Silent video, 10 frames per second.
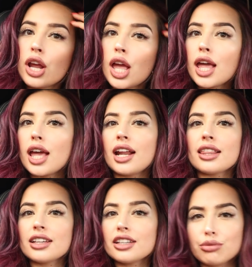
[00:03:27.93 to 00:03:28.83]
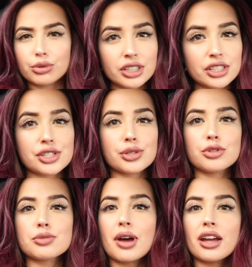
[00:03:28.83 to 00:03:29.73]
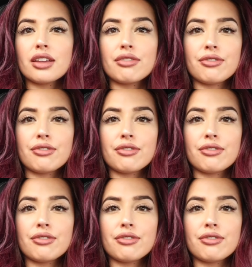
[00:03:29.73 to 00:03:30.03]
and I think it really suits my